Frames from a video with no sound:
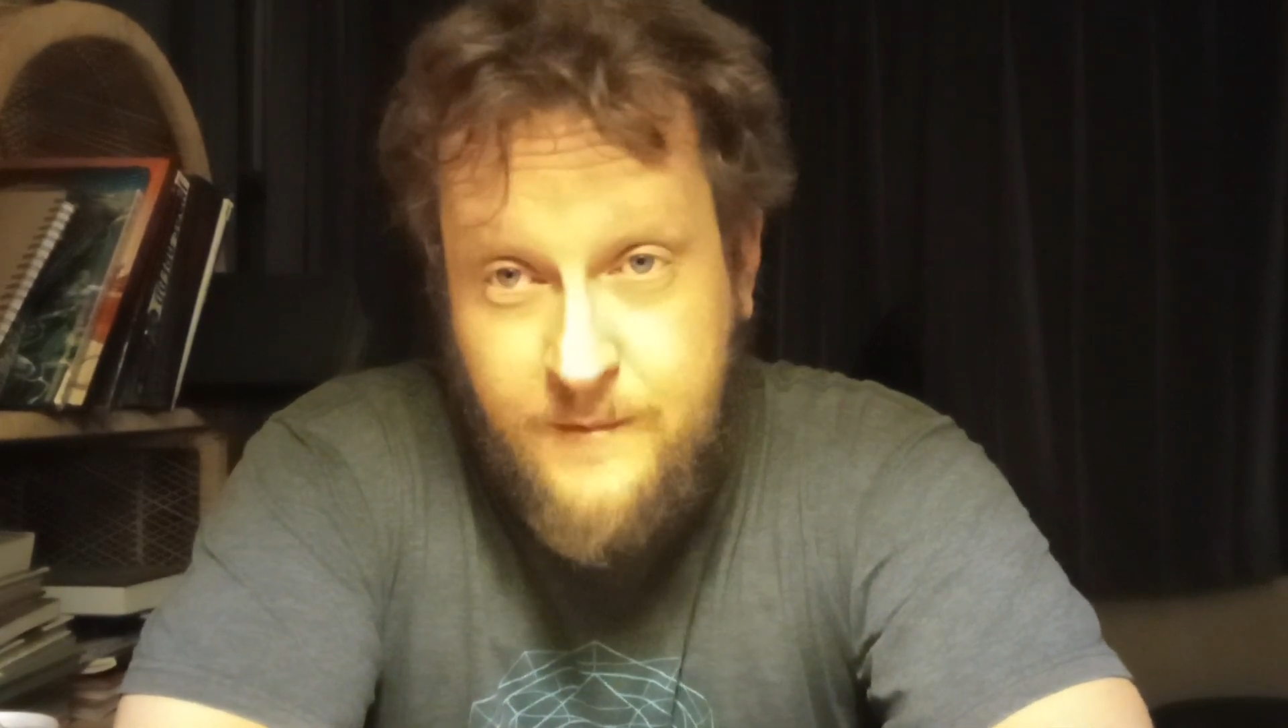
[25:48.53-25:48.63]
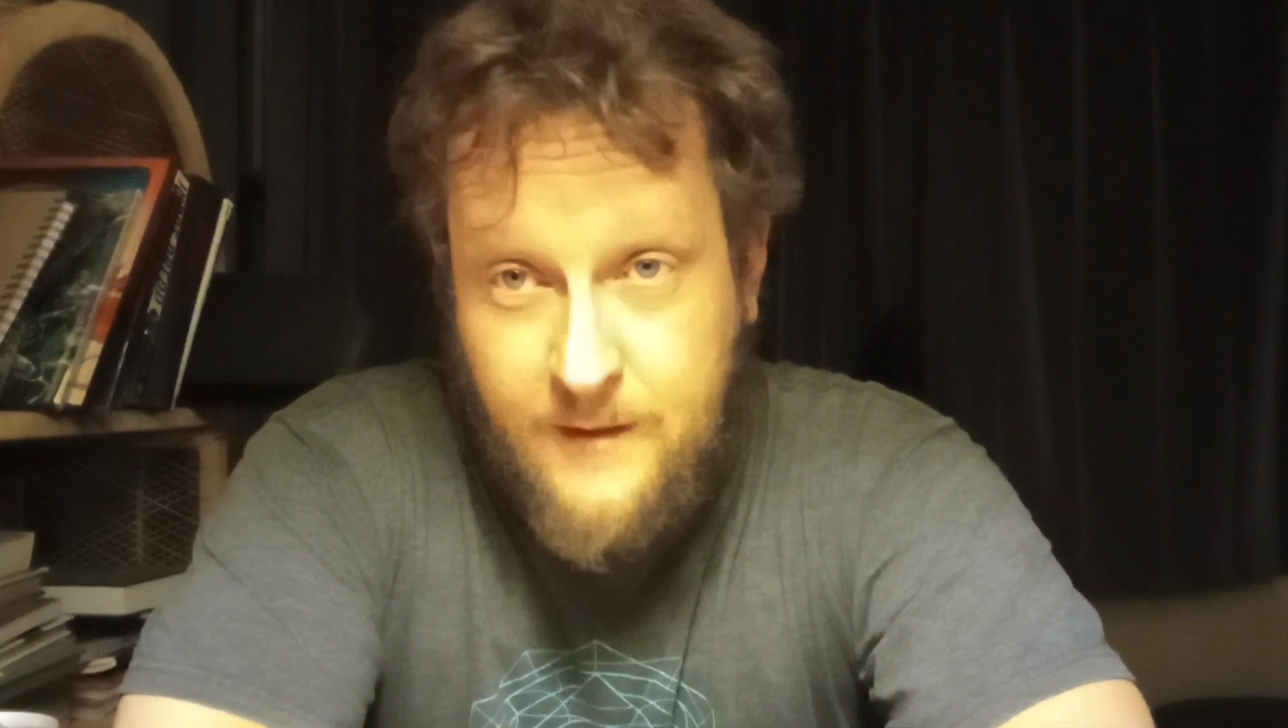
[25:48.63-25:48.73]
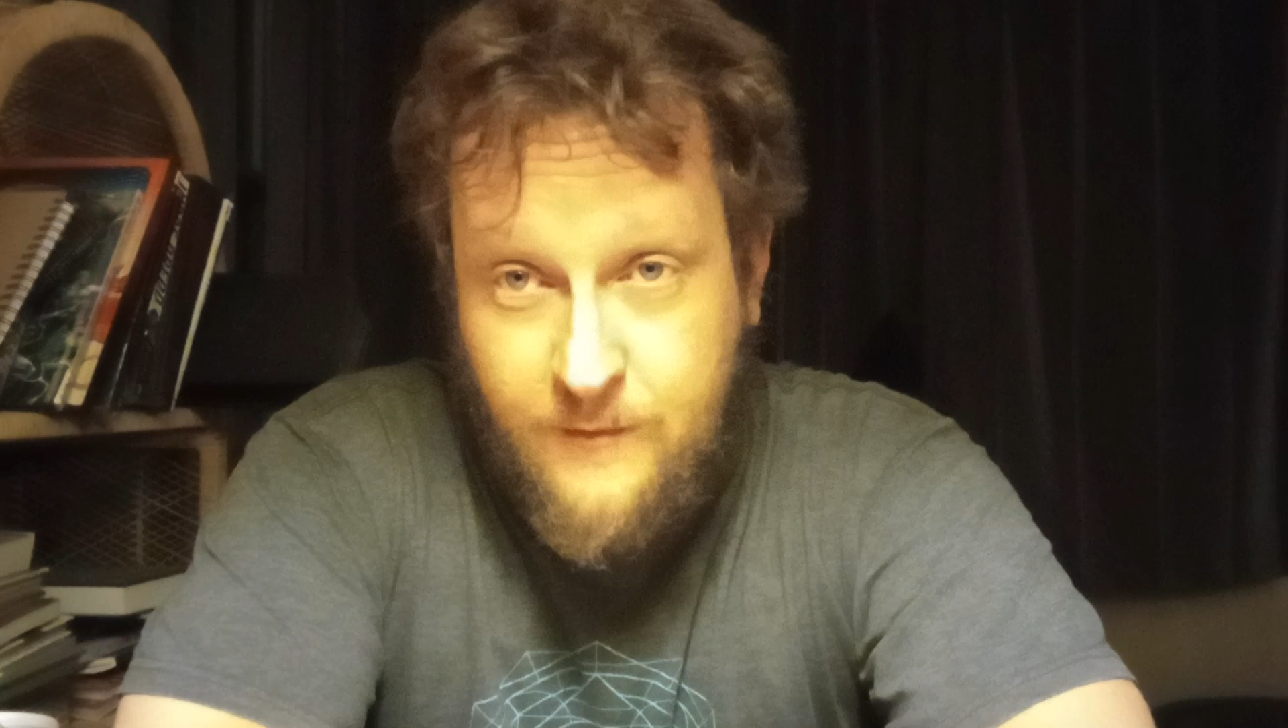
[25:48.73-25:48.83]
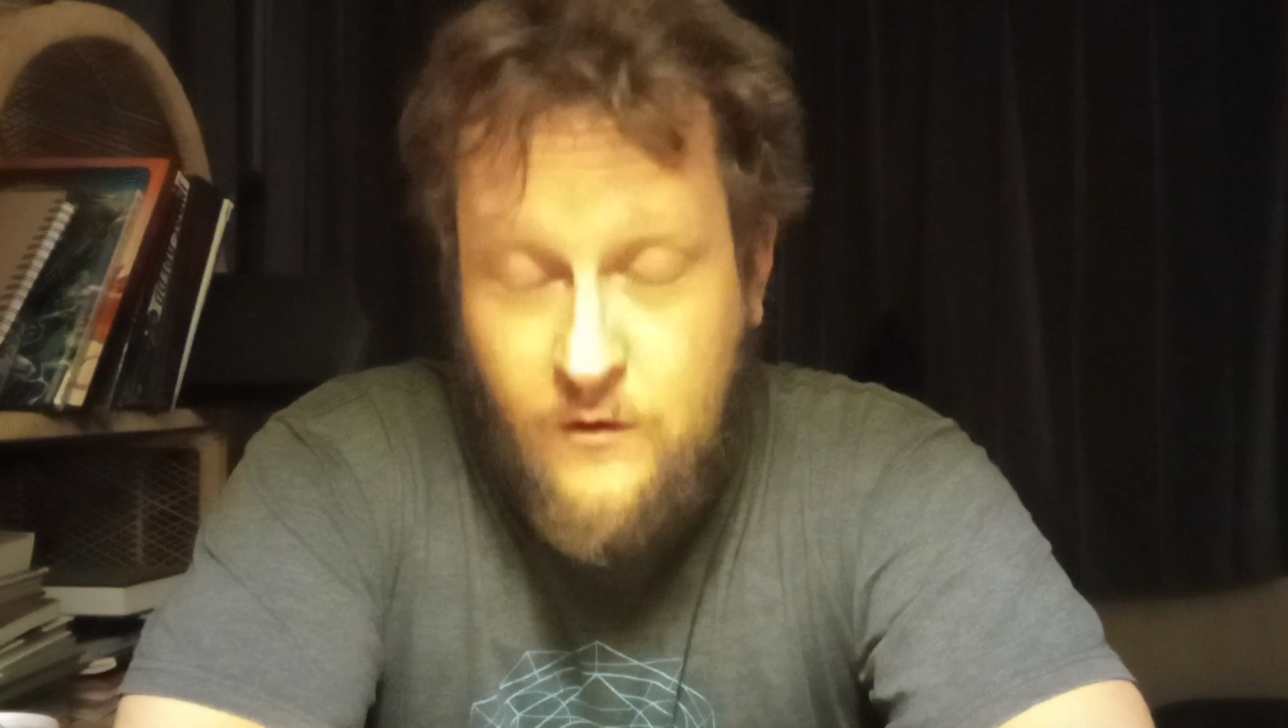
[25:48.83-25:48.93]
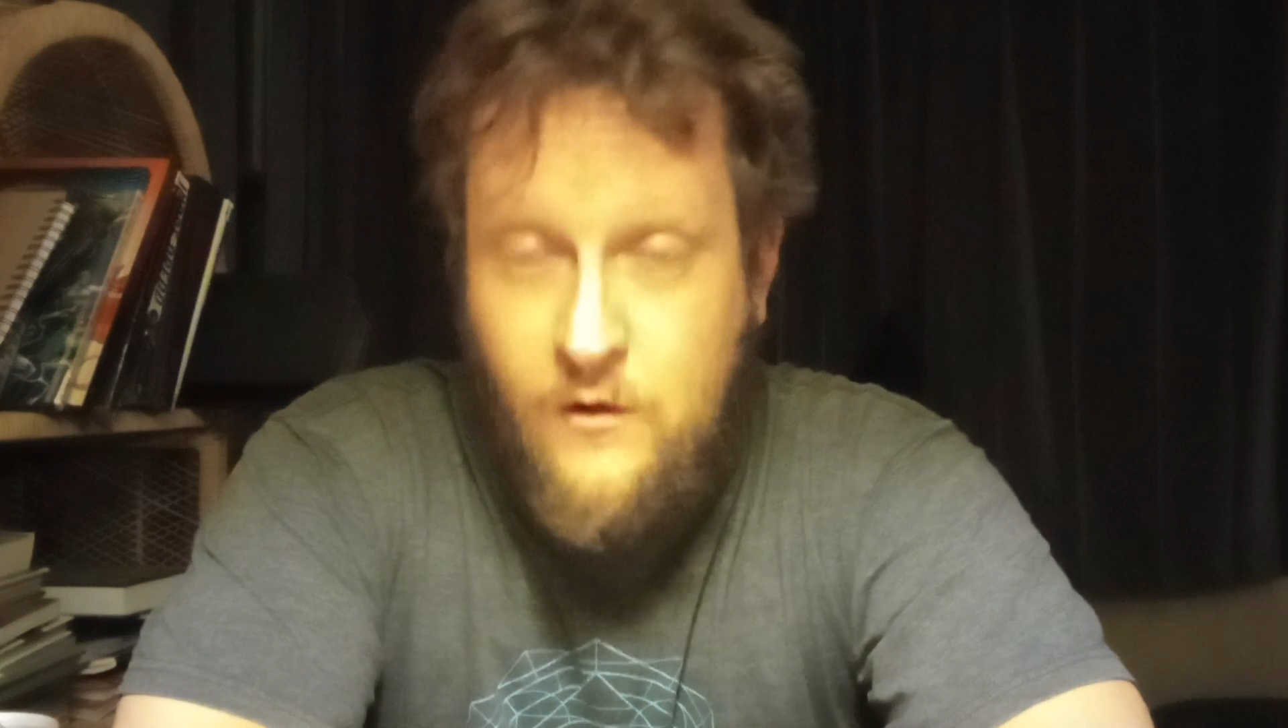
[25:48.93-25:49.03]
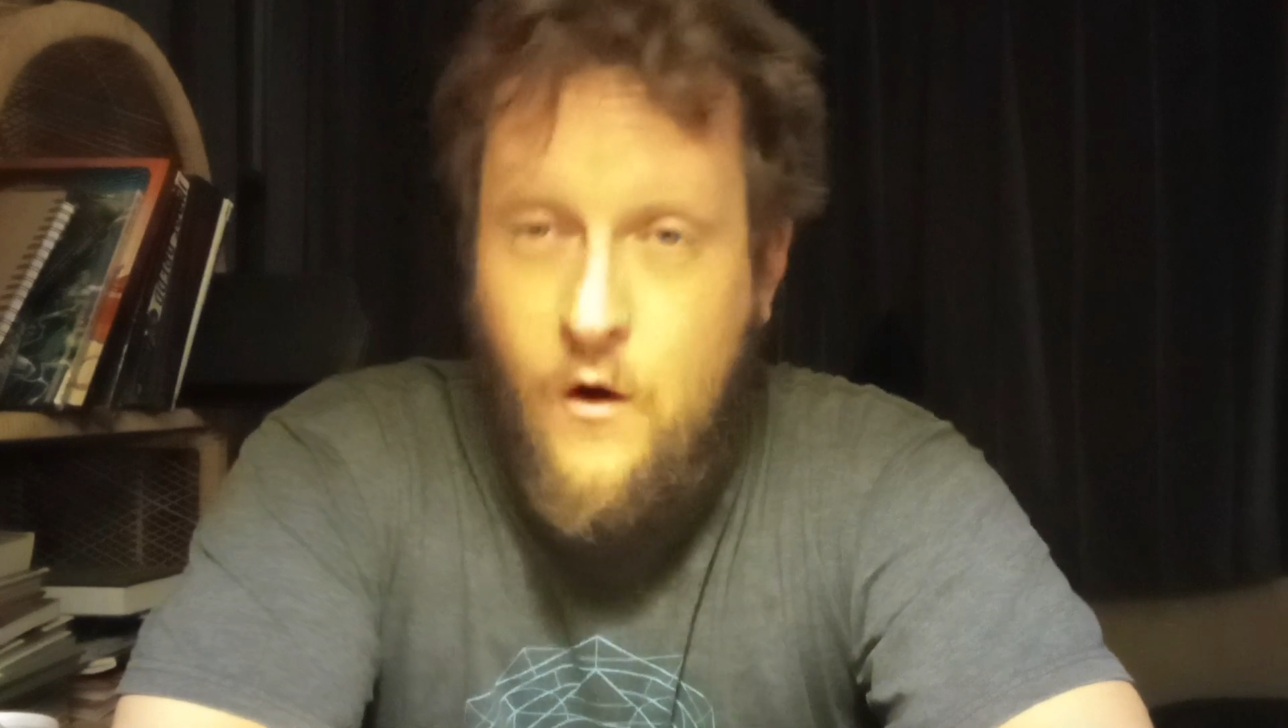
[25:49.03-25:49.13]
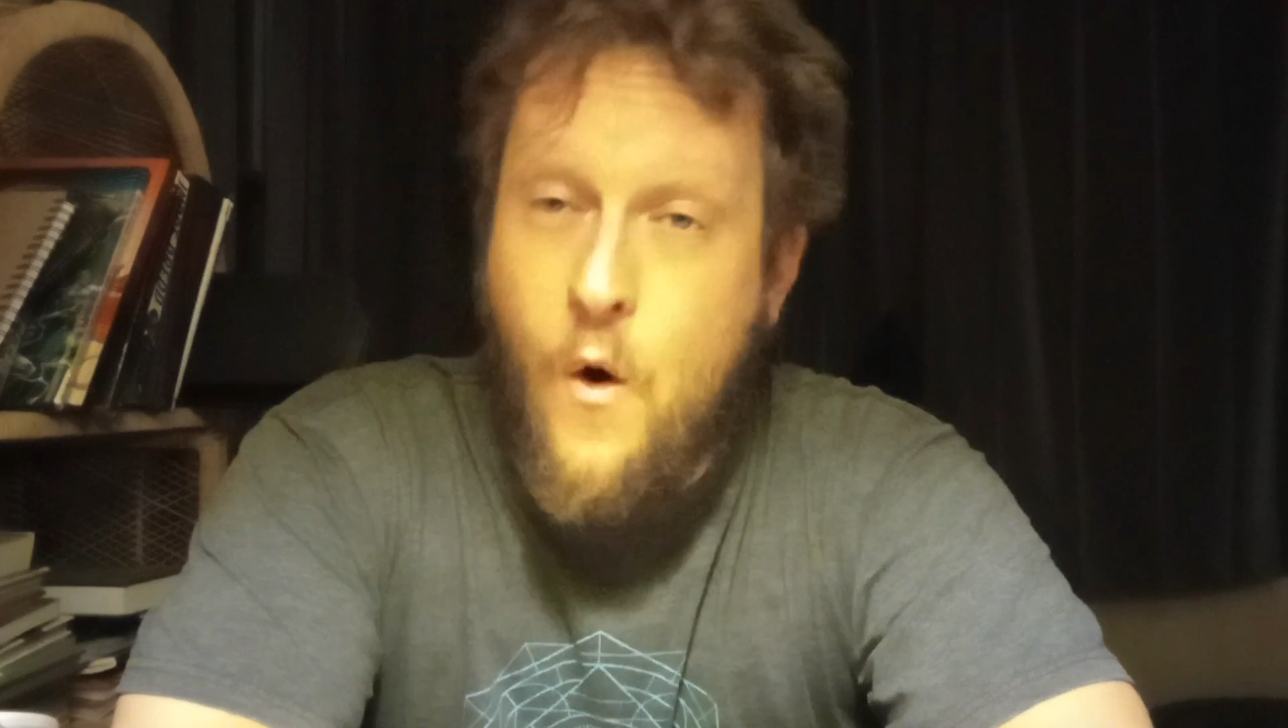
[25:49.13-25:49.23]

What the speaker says: people,